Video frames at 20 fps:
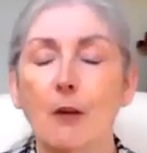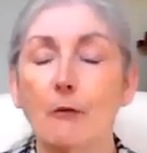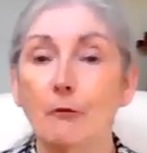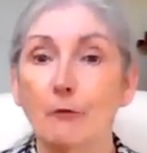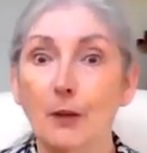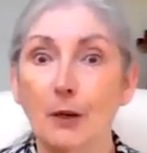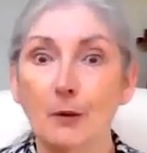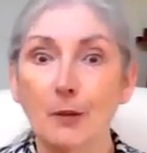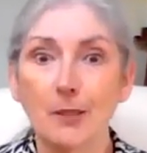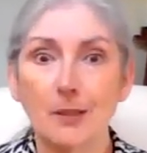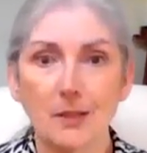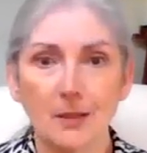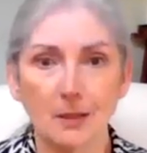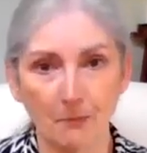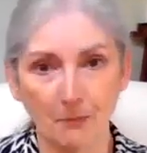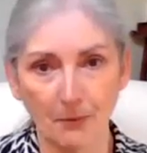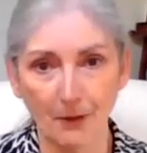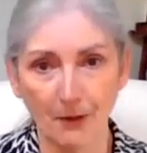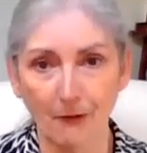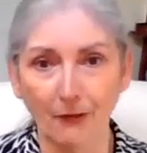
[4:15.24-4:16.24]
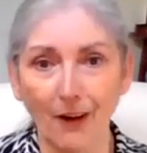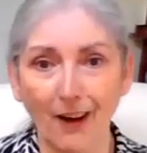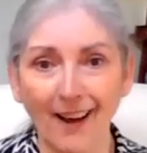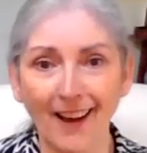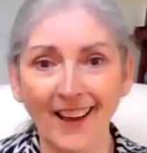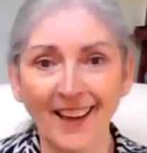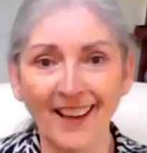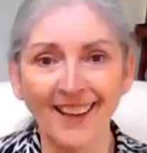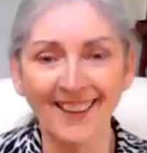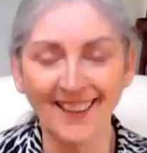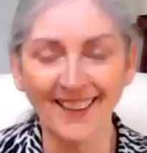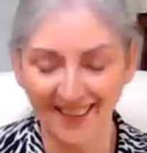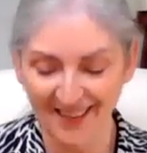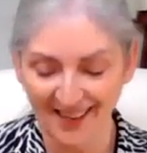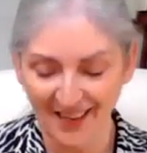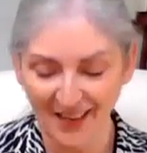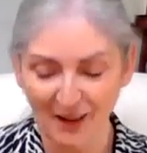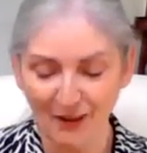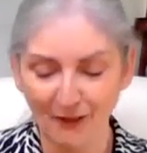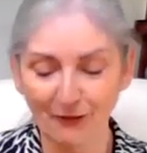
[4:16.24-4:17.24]
a very simplified
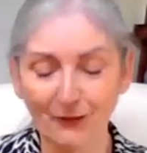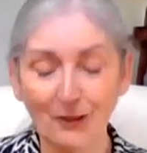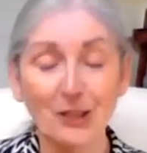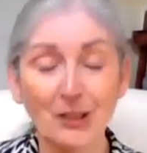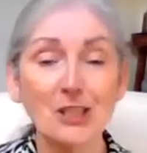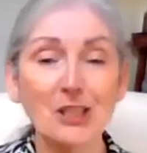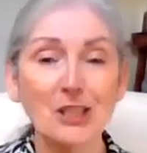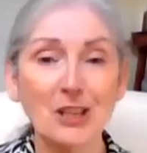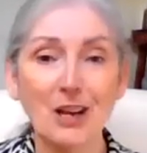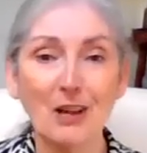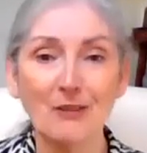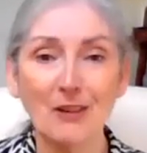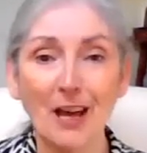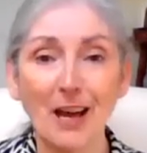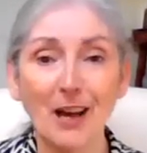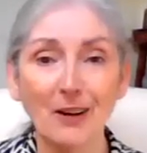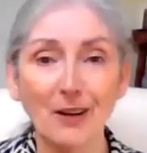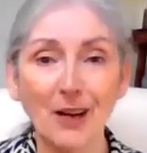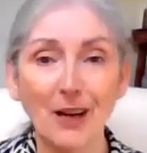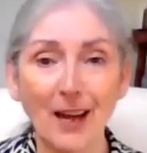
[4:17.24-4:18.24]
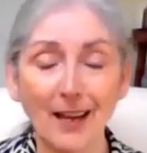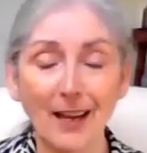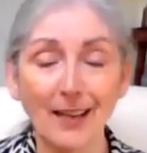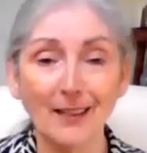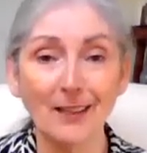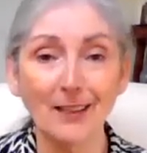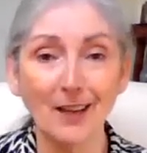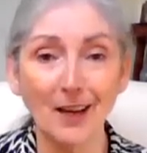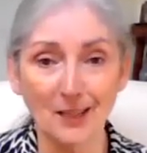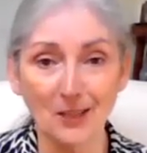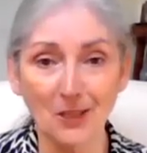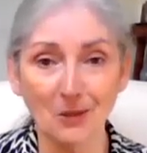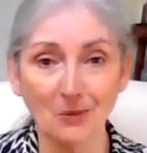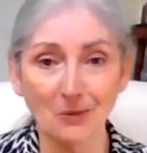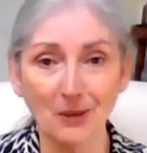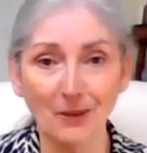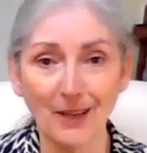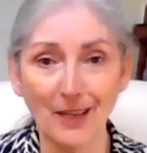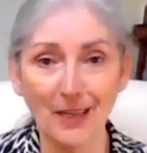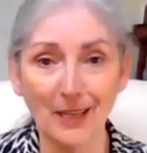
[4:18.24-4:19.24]
version of how I got to
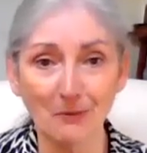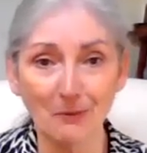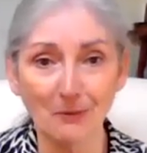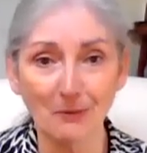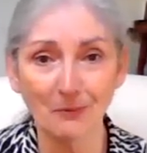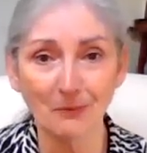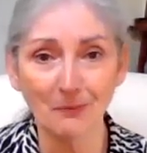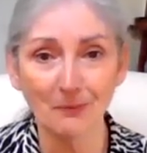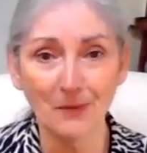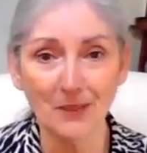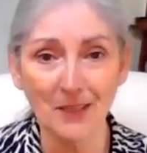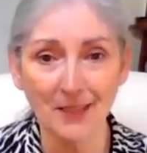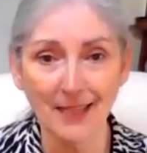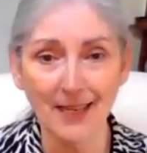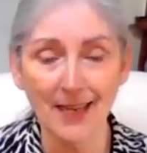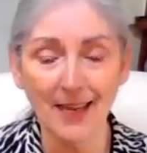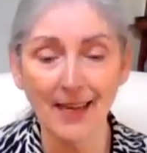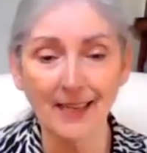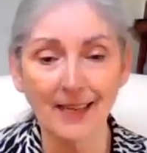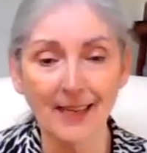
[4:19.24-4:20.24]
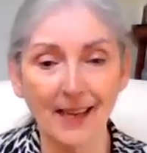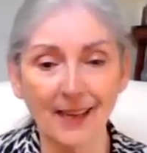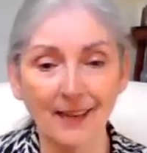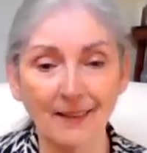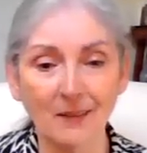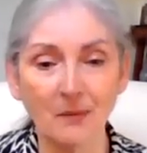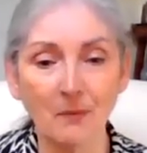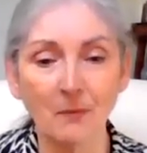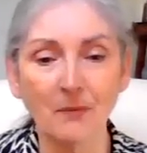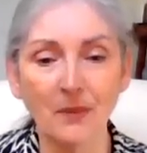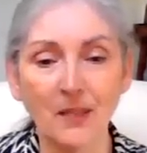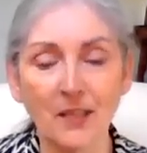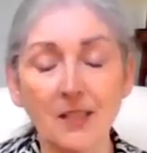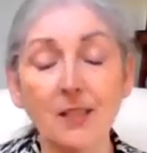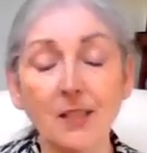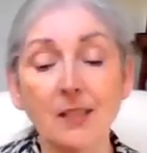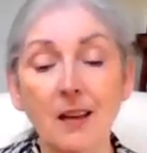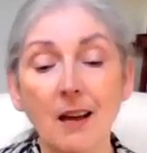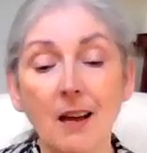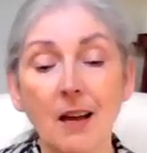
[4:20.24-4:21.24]
where I am today. And
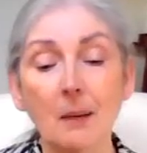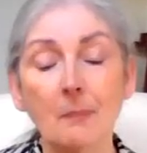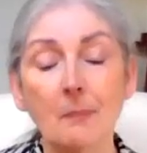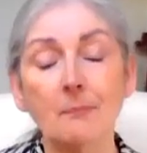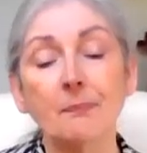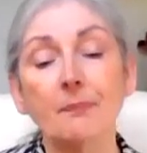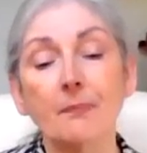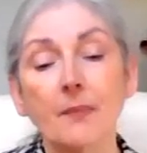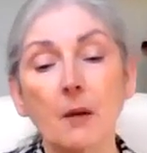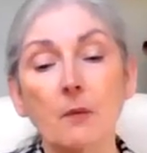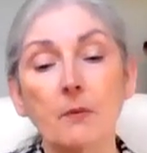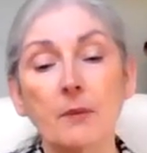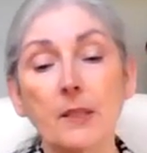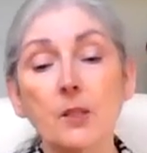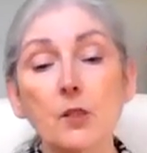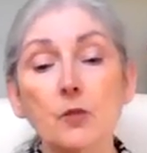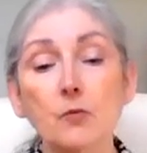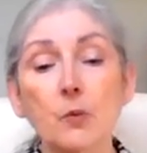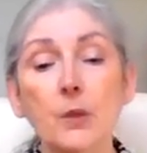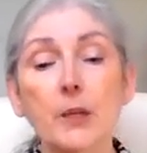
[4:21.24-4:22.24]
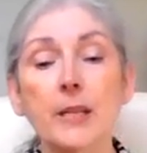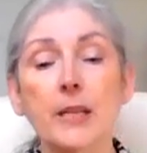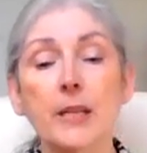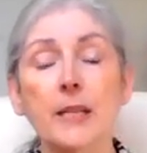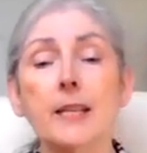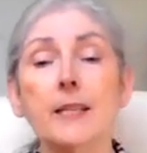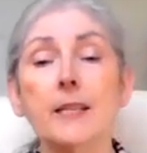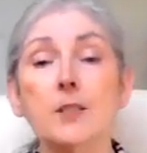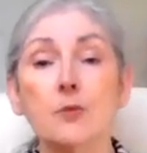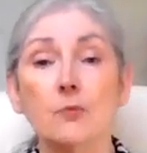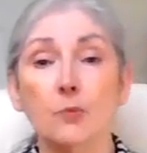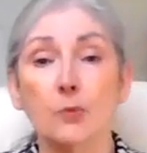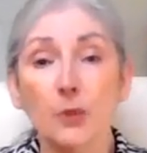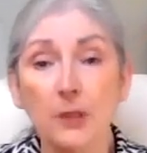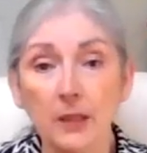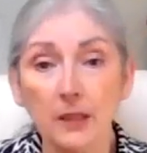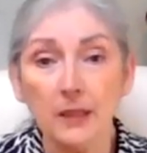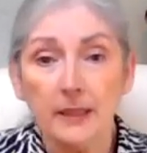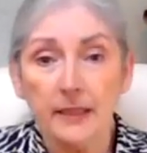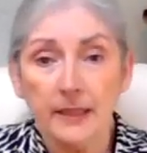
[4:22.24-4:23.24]
this reading is
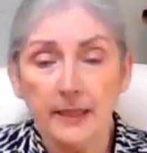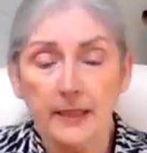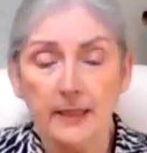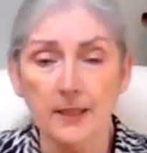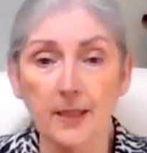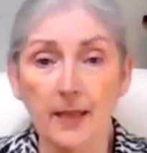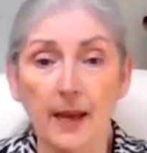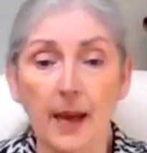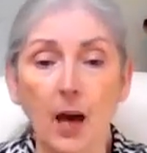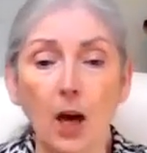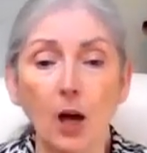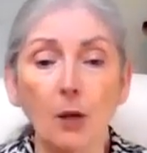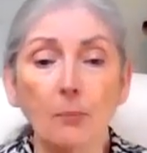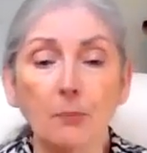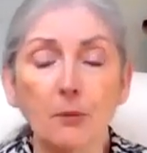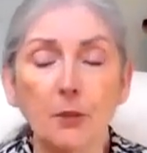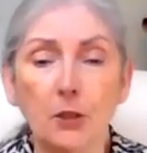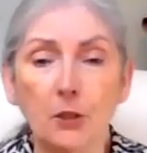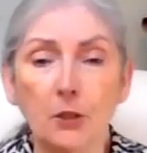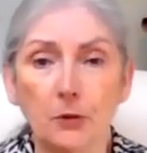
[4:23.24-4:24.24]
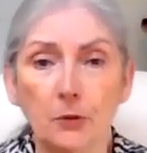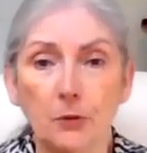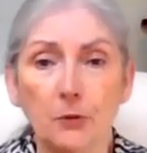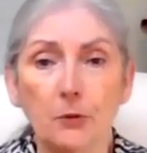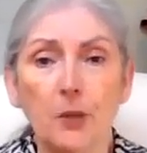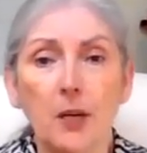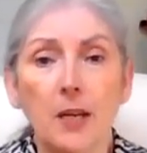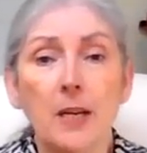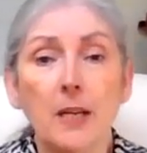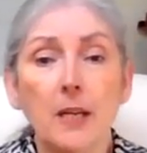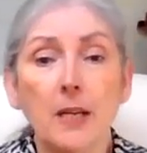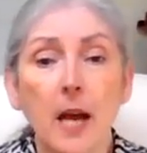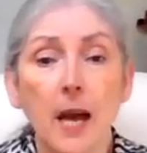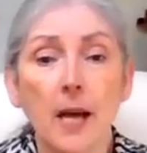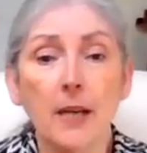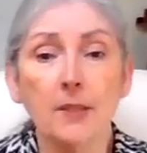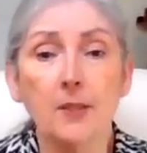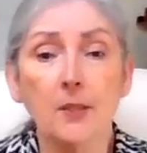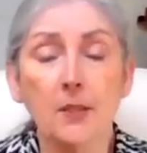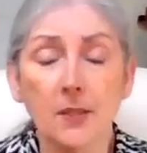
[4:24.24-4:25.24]
really to help you
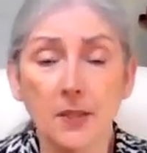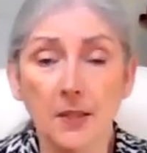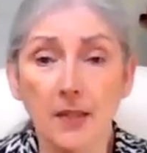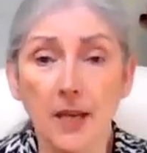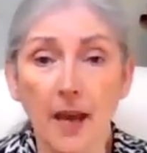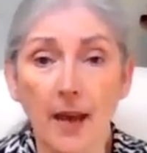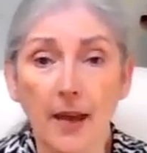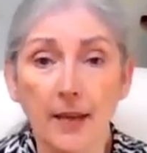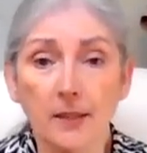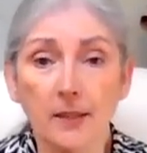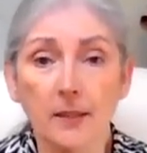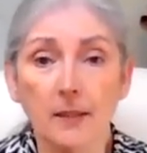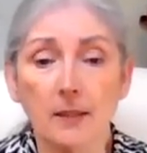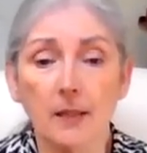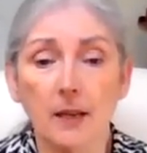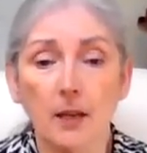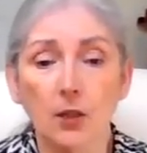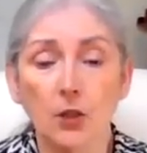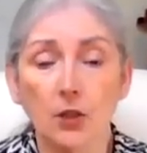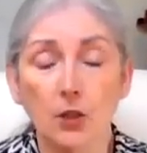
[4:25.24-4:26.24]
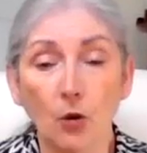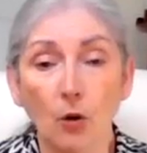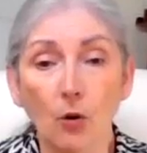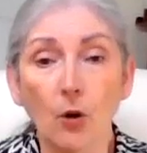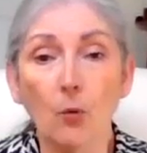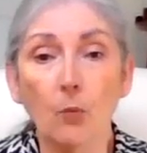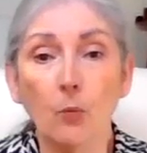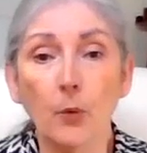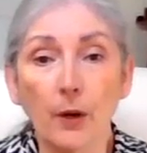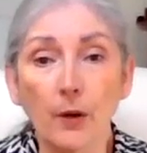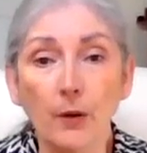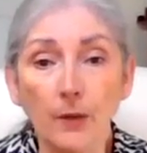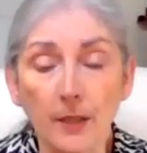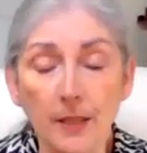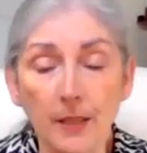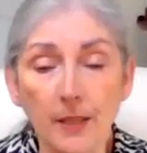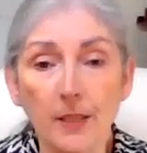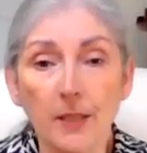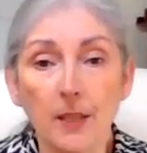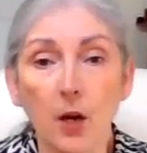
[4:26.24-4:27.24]
assess your
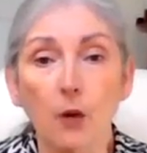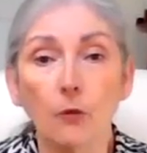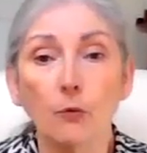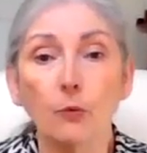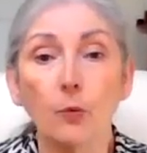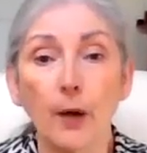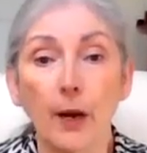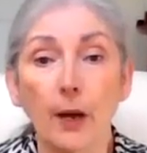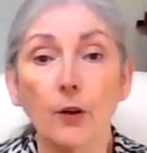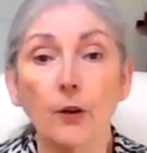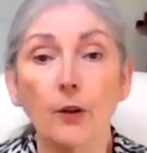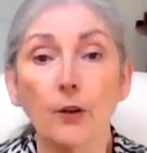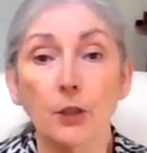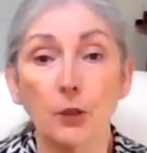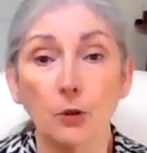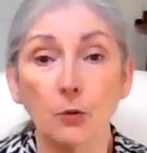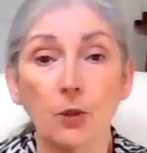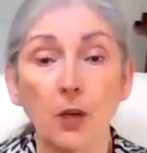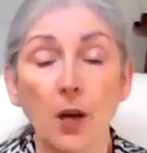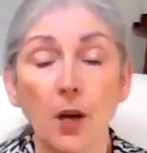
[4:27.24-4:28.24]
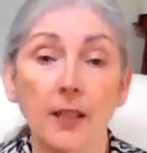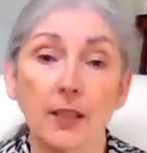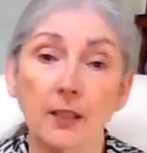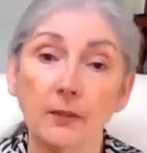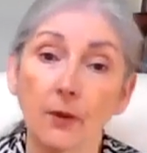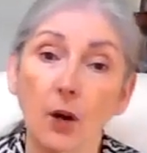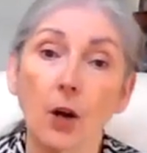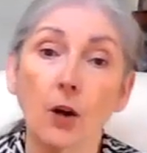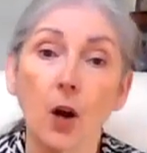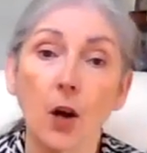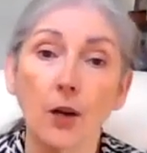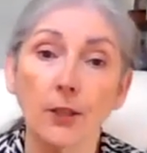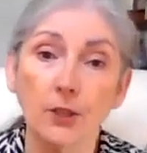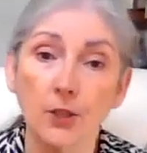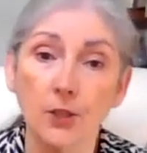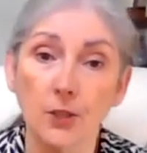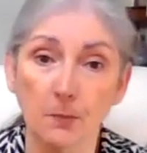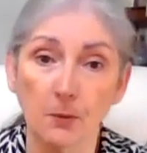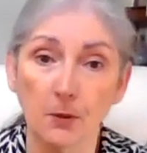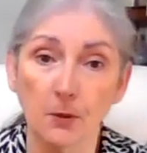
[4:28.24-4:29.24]
awareness of where you kind of are on
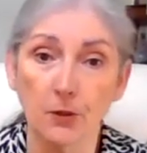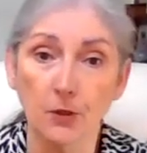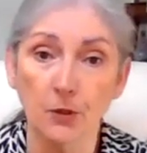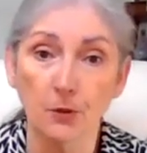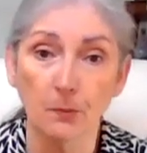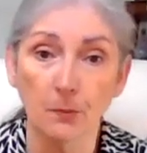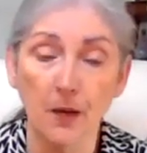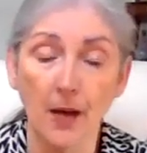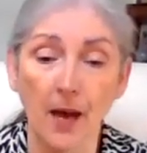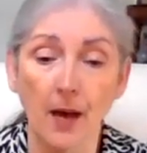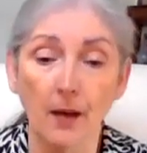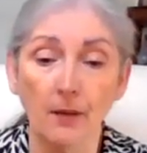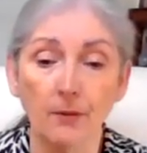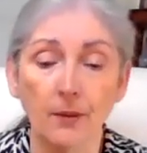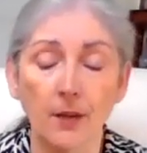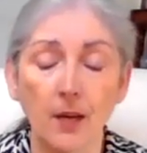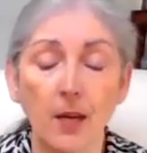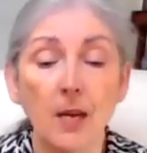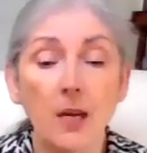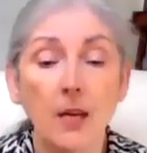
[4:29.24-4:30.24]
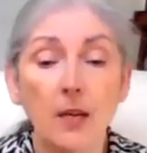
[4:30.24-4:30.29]
your spiritual path.